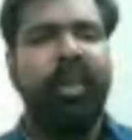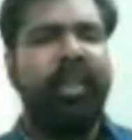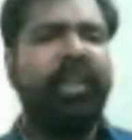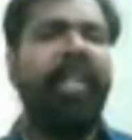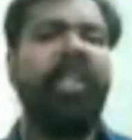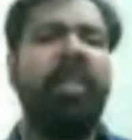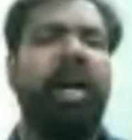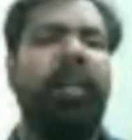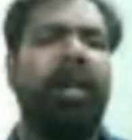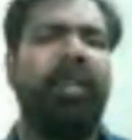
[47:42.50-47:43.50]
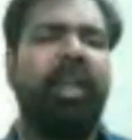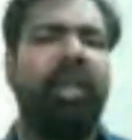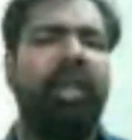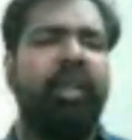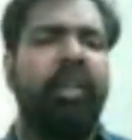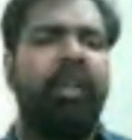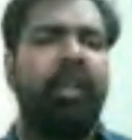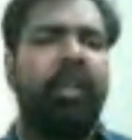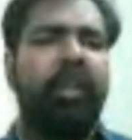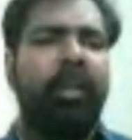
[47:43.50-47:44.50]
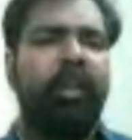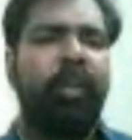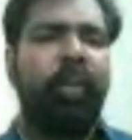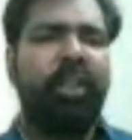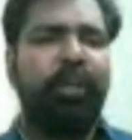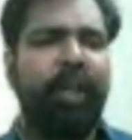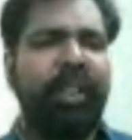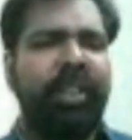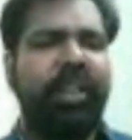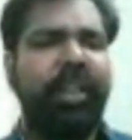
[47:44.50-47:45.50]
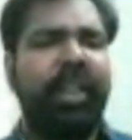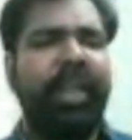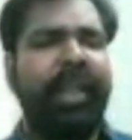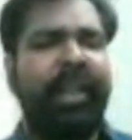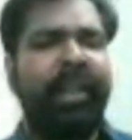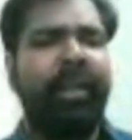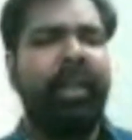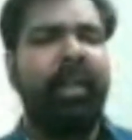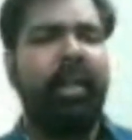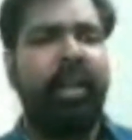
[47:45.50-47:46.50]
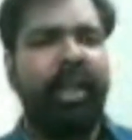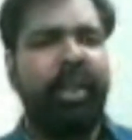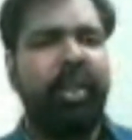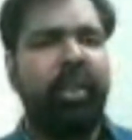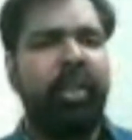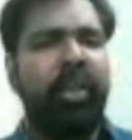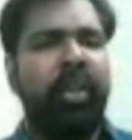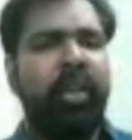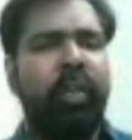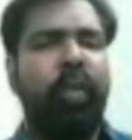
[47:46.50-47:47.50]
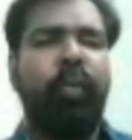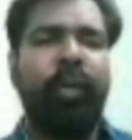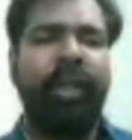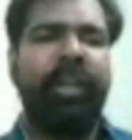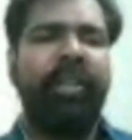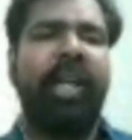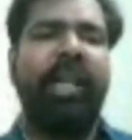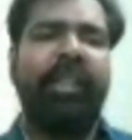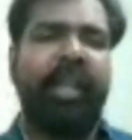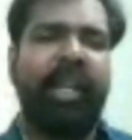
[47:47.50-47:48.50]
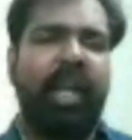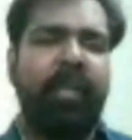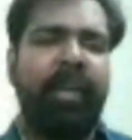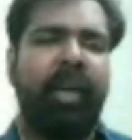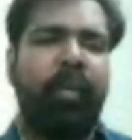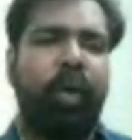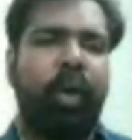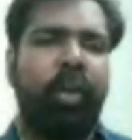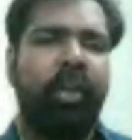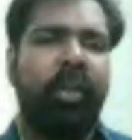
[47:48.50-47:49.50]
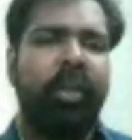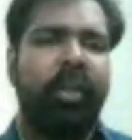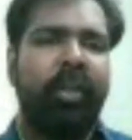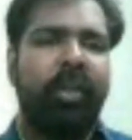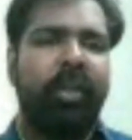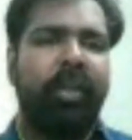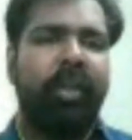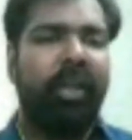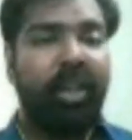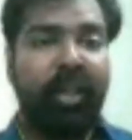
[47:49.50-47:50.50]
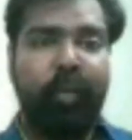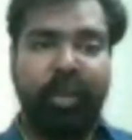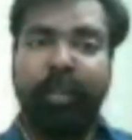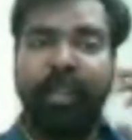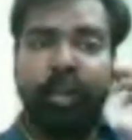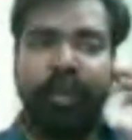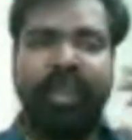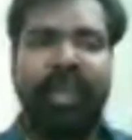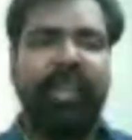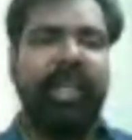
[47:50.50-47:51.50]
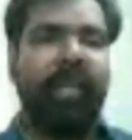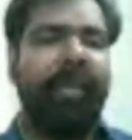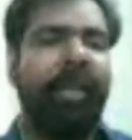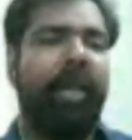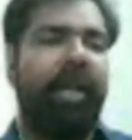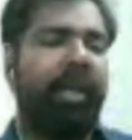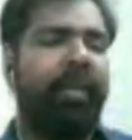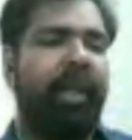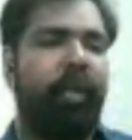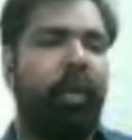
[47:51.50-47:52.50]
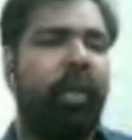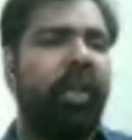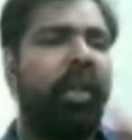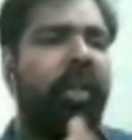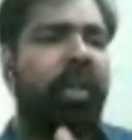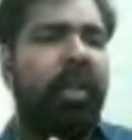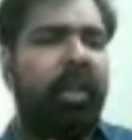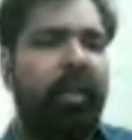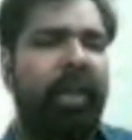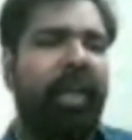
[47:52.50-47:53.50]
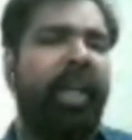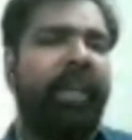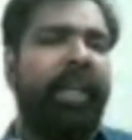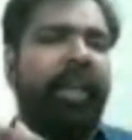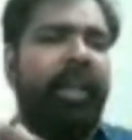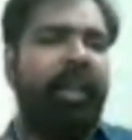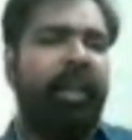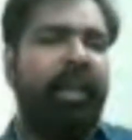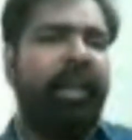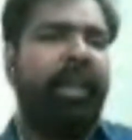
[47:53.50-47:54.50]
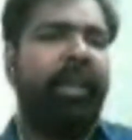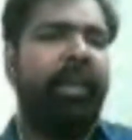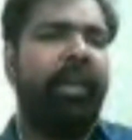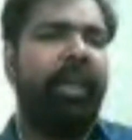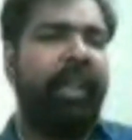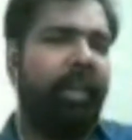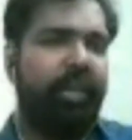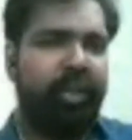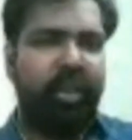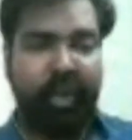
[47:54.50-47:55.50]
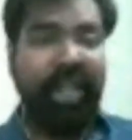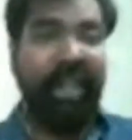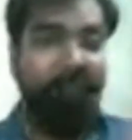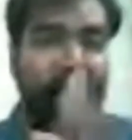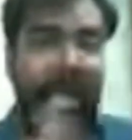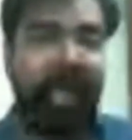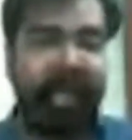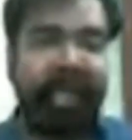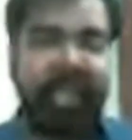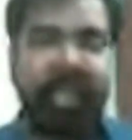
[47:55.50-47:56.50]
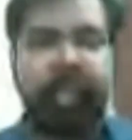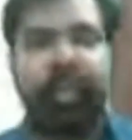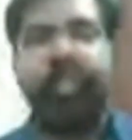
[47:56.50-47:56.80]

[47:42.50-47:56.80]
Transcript: Jayanta Mahapatra was the first Indian writer to win Sahitya Akademi Award was the first to win Sahitya Akademi Award uh, by writing Indian English or in, by writing in English.